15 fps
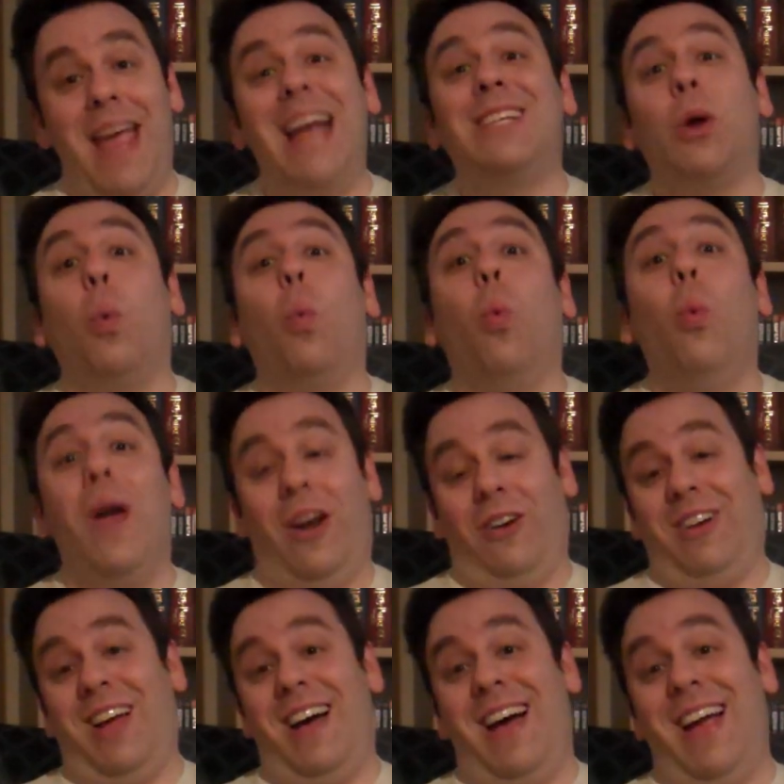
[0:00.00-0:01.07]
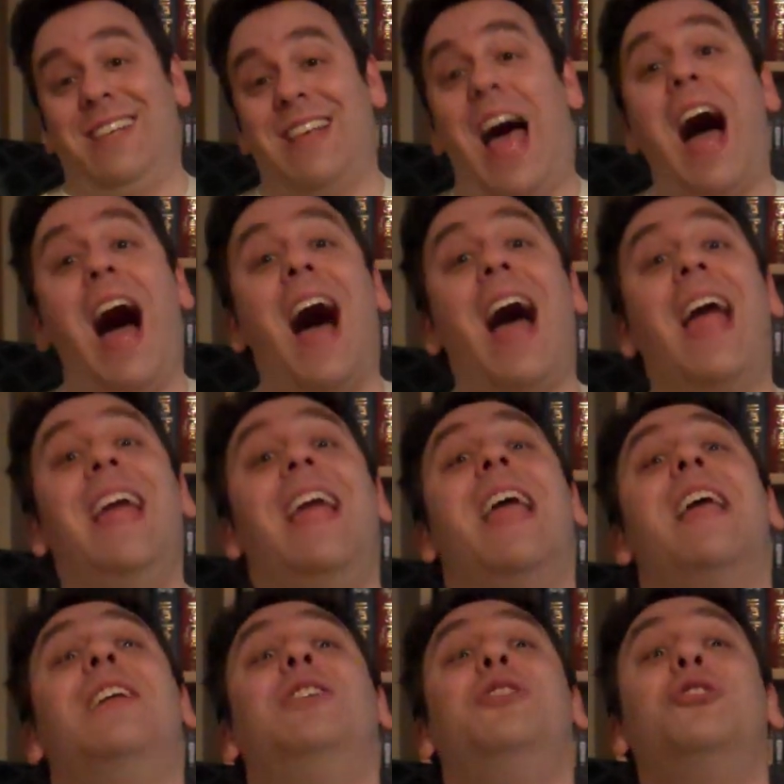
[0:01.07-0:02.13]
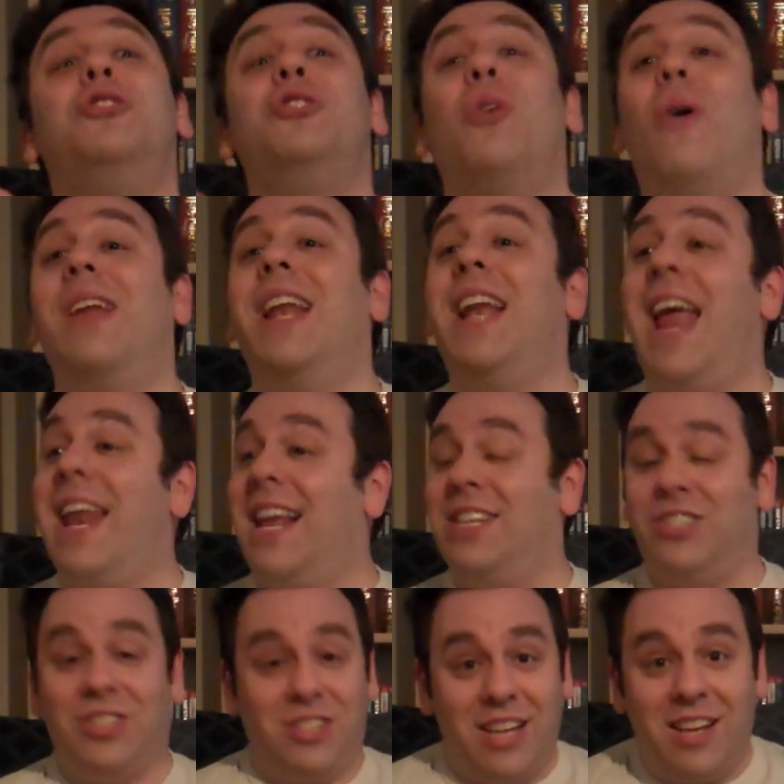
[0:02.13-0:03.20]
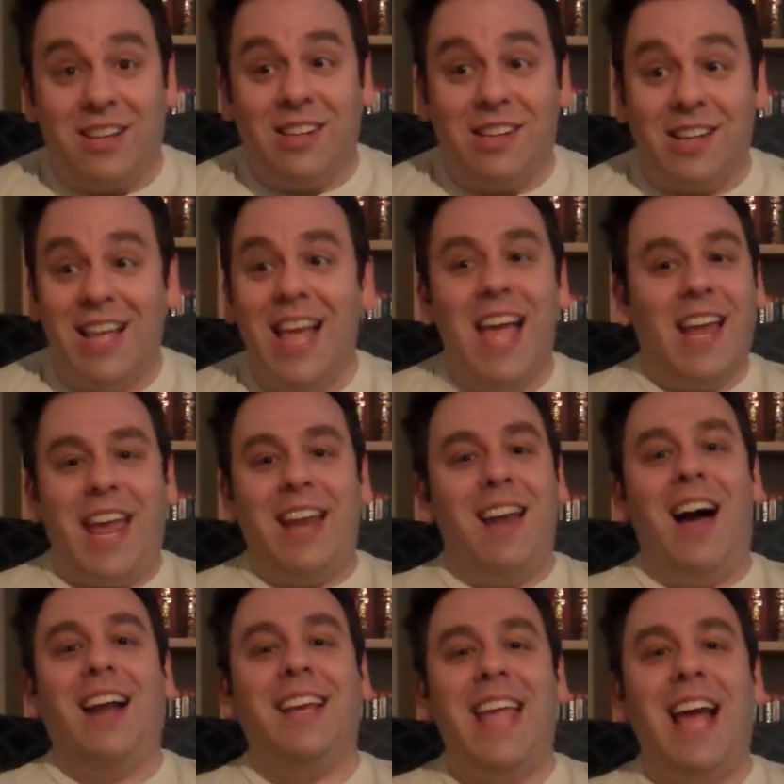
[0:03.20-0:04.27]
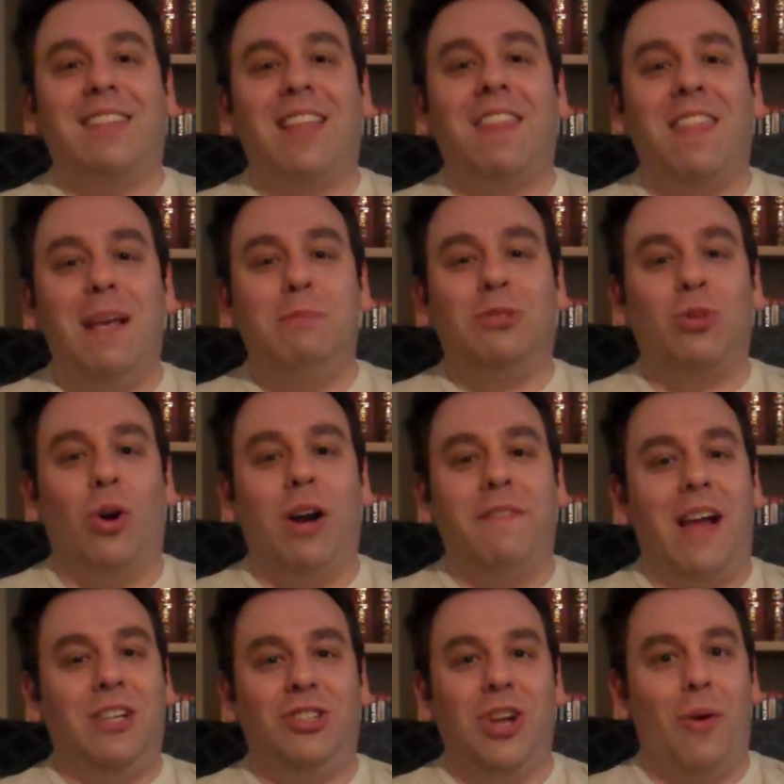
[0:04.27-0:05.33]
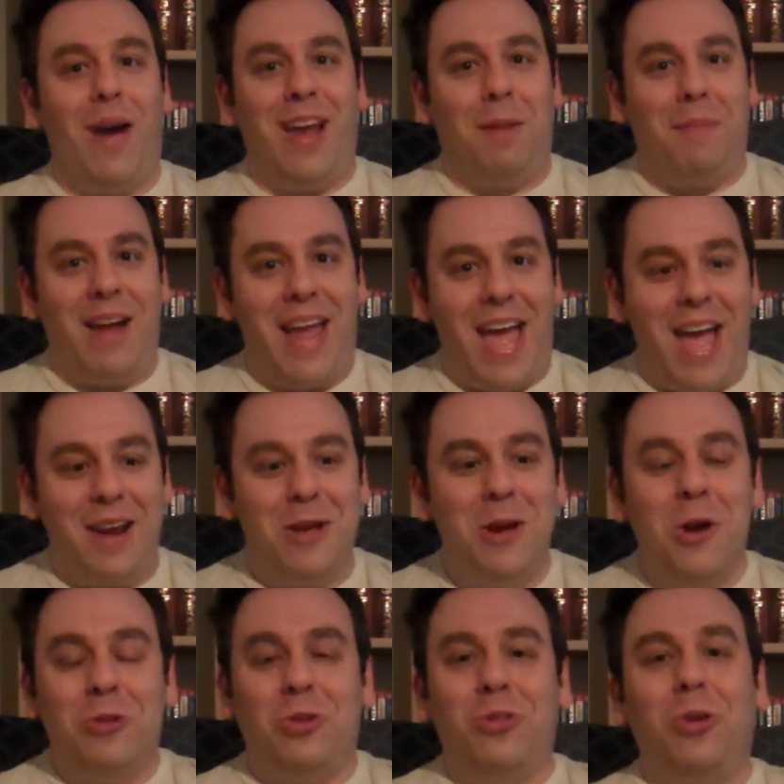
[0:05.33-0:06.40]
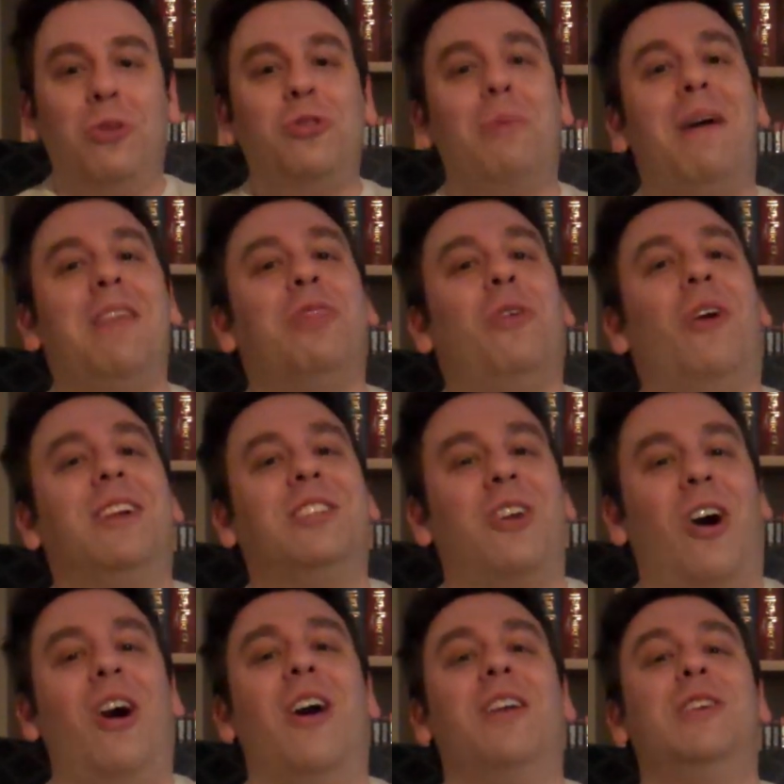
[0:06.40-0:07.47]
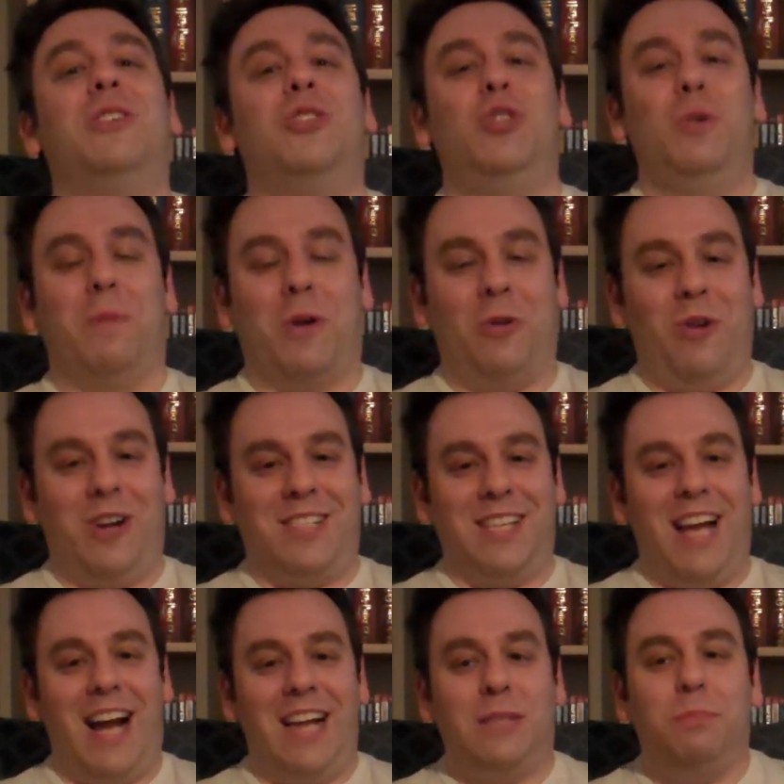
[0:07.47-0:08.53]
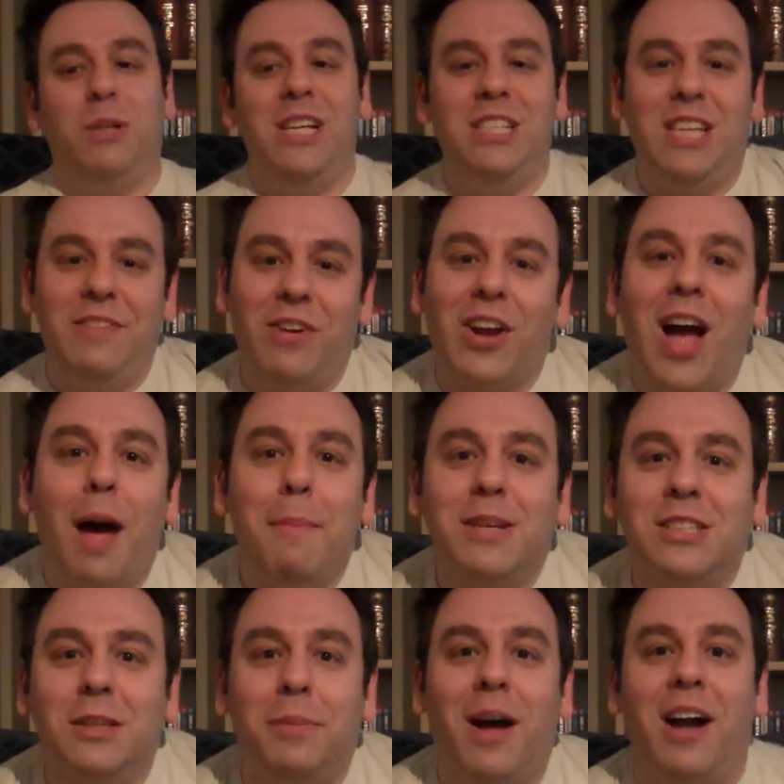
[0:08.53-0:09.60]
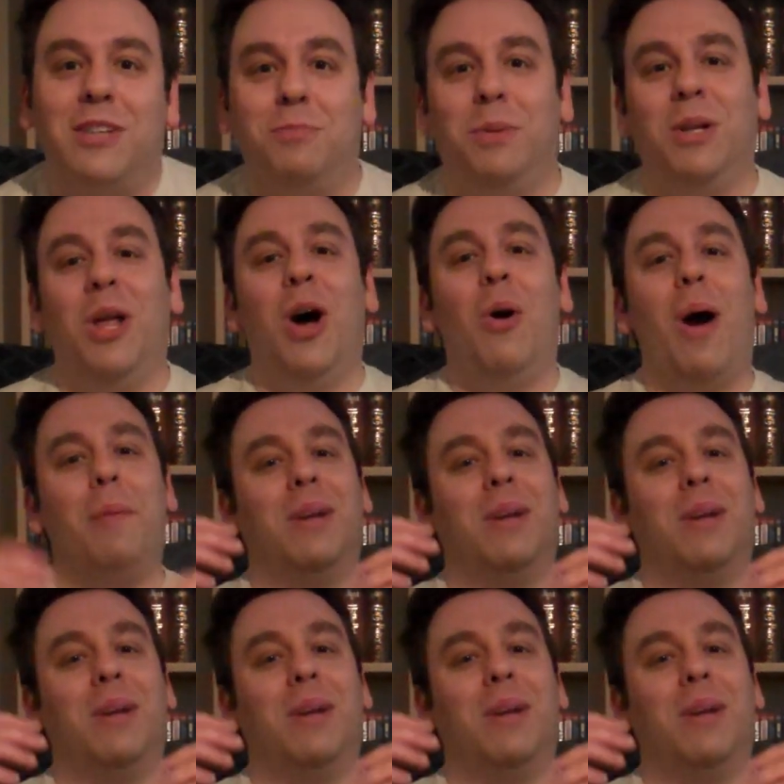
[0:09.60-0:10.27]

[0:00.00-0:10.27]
It's a winner, guys. I enjoyed it, and I still cannot get the theme song of that show out of my head. So those are my thoughts on Super Crooks, guys. Please leave your comments in the box below.